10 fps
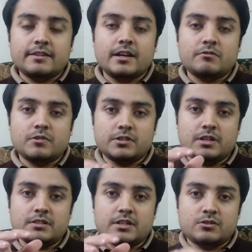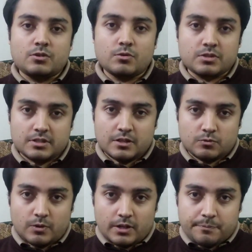that will result in ptosis
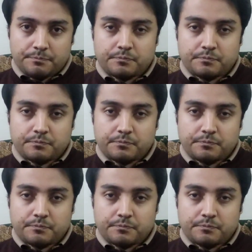as well.